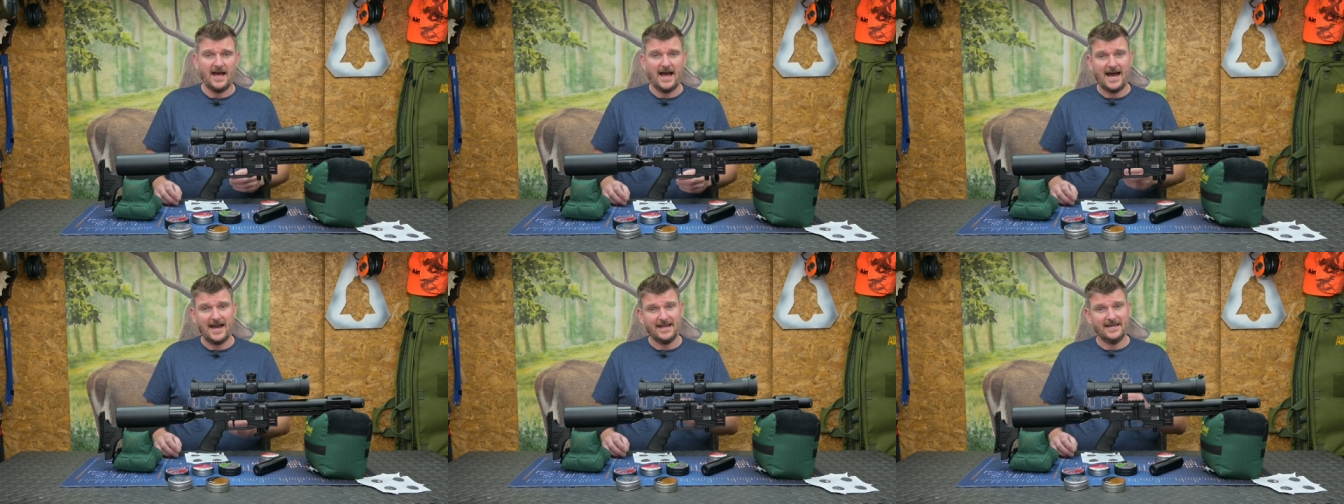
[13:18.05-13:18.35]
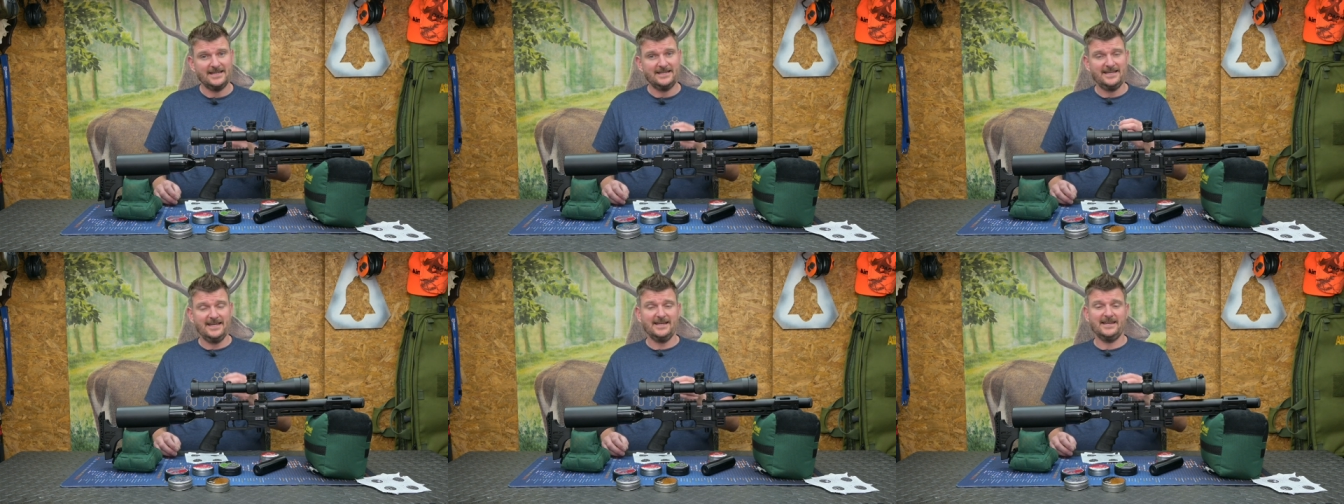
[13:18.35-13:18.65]
and
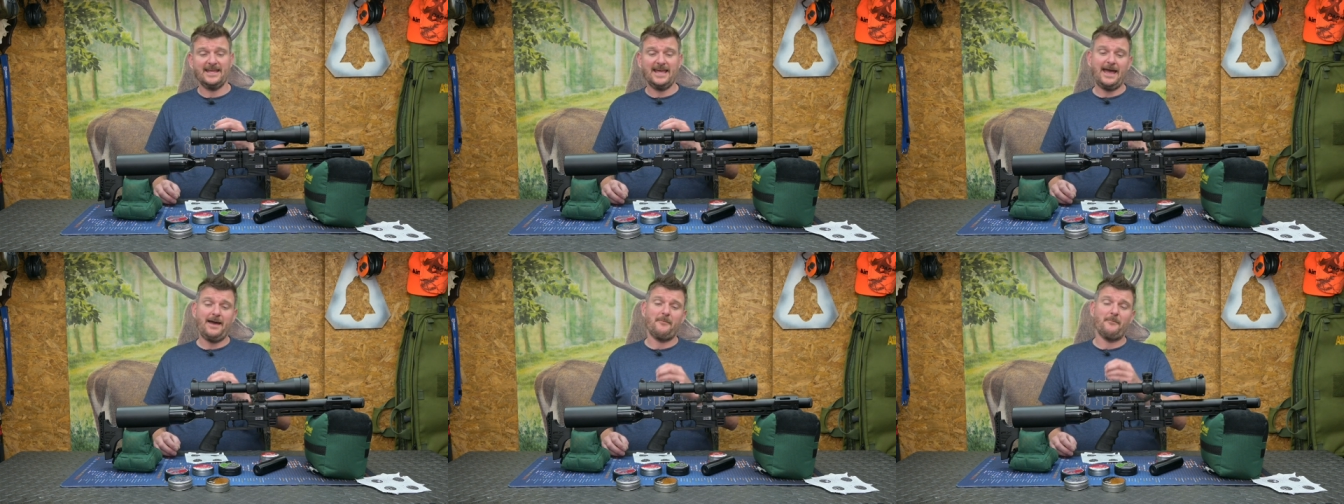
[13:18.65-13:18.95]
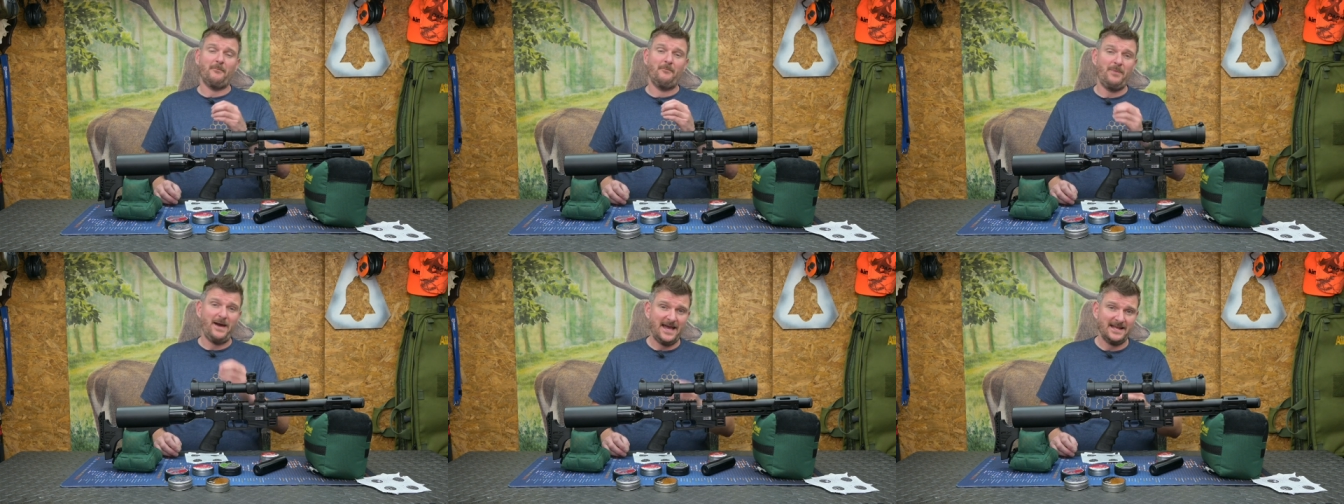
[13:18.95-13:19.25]
it did
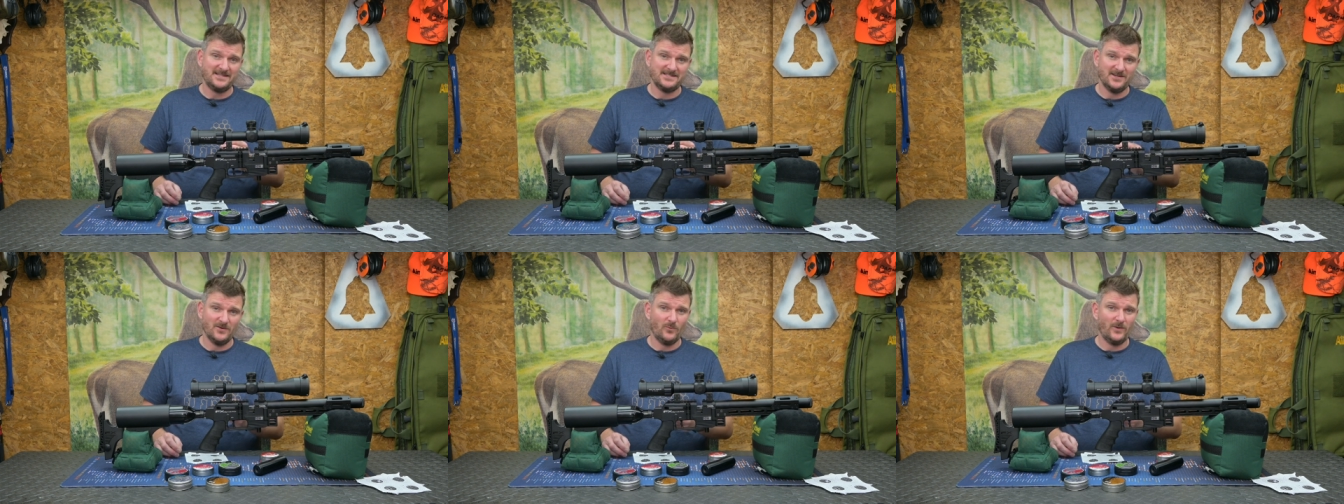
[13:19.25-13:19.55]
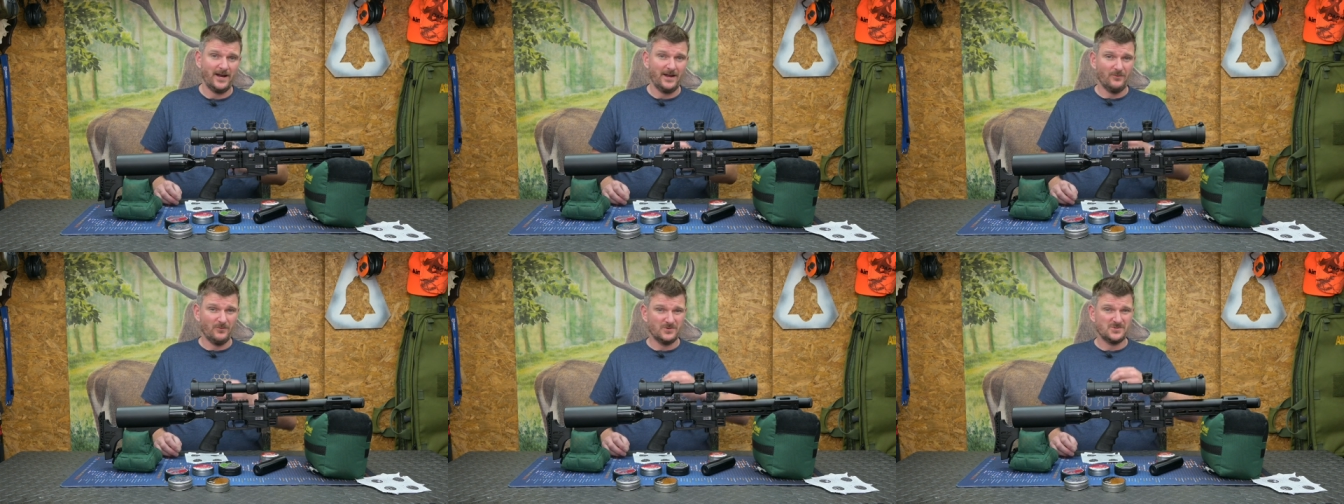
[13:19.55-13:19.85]
get better
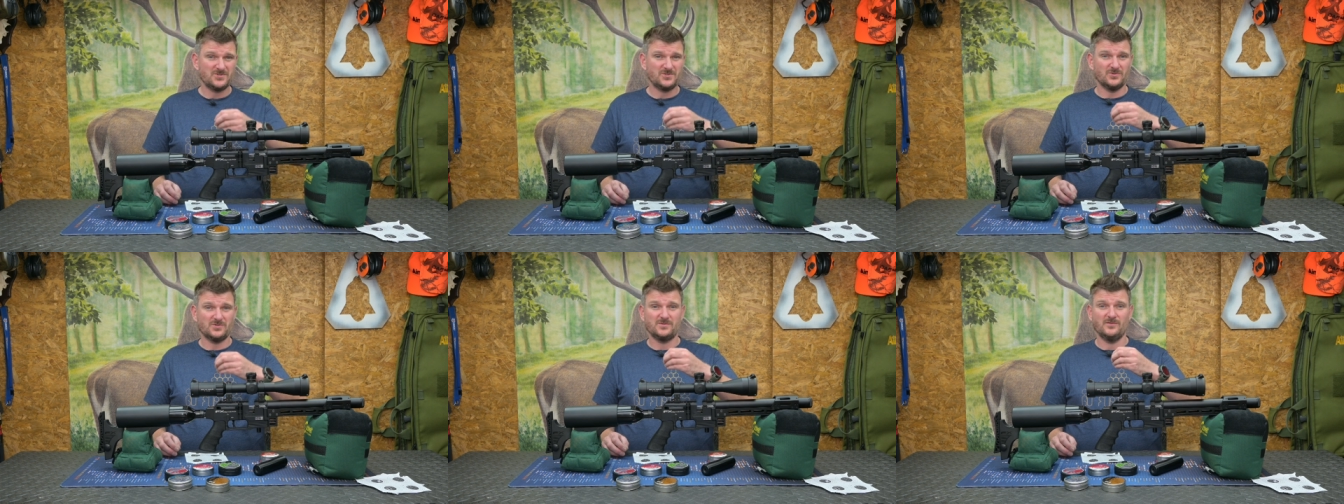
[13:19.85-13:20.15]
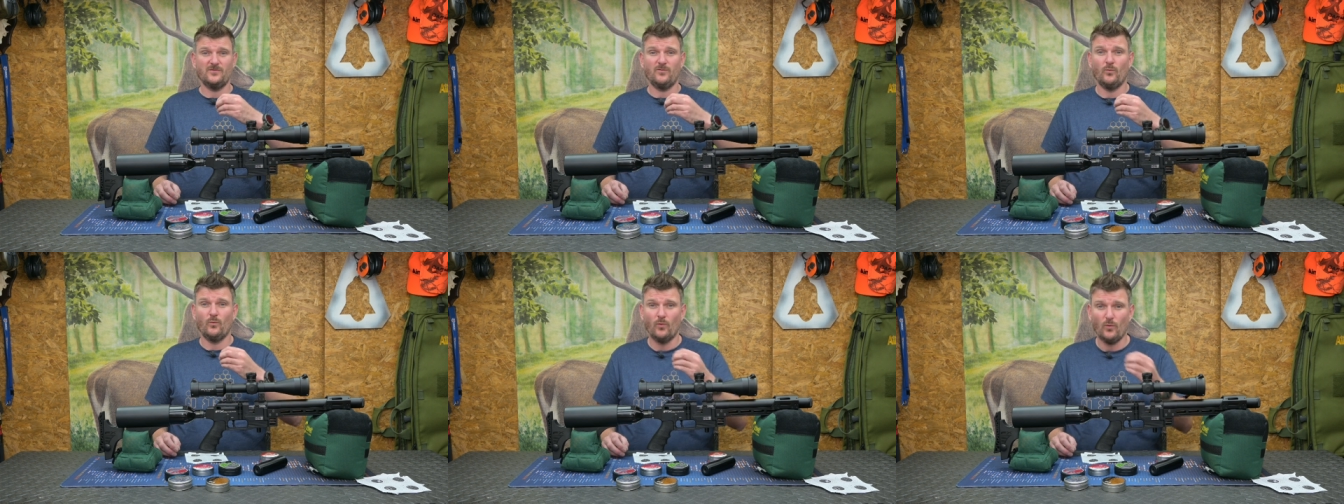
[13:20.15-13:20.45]
when it was sort
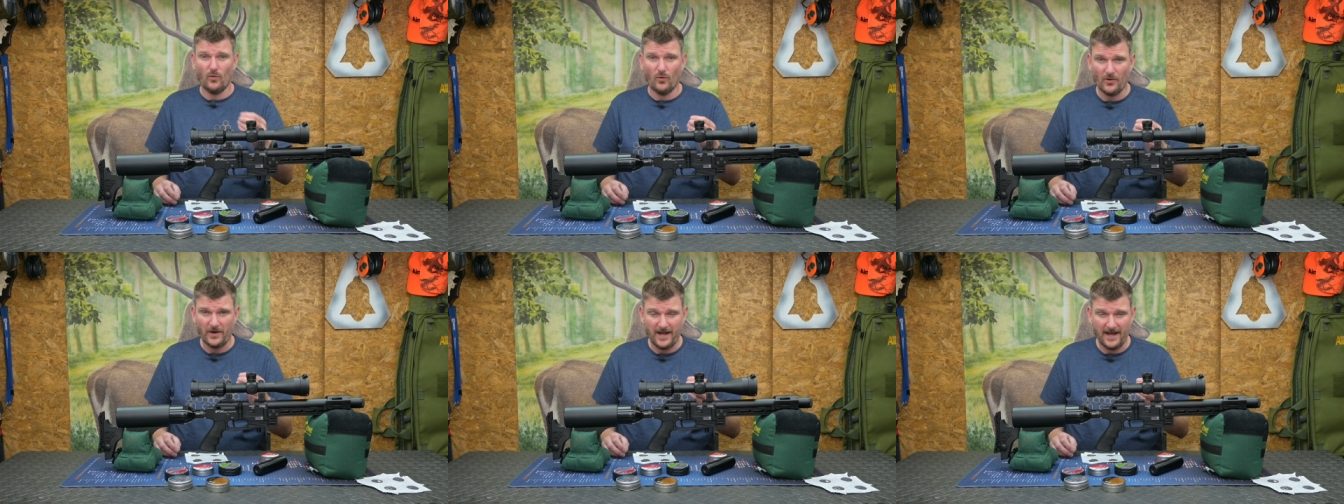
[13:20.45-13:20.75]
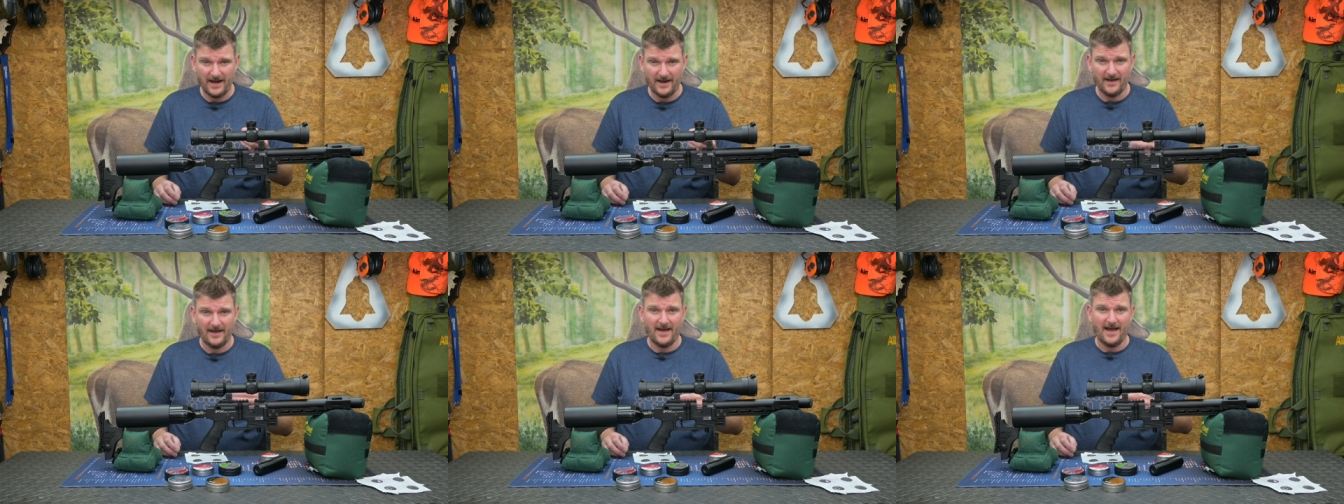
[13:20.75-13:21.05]
of worn
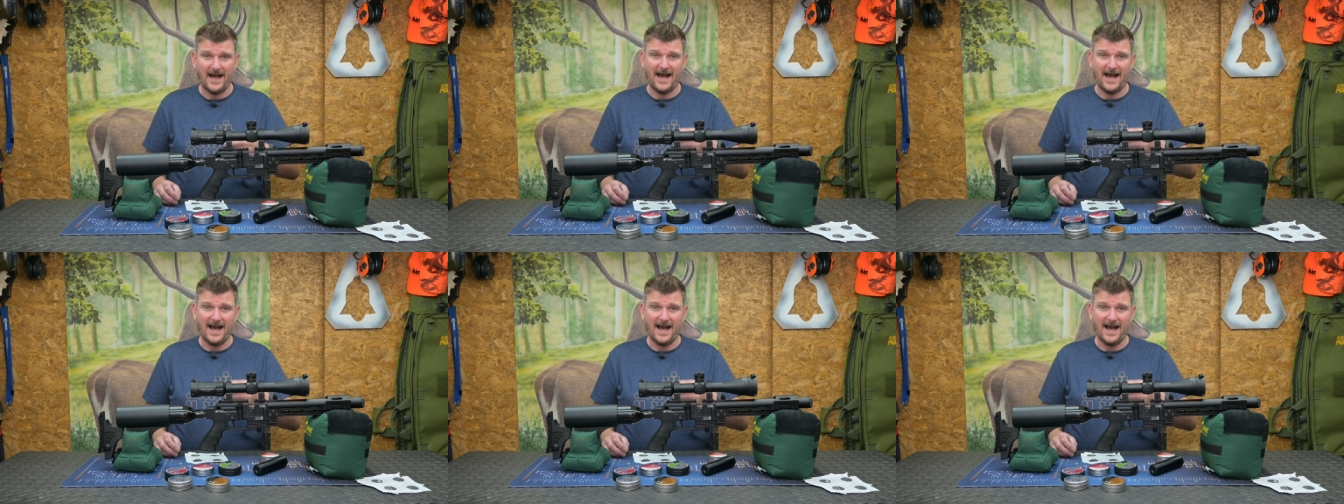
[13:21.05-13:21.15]
in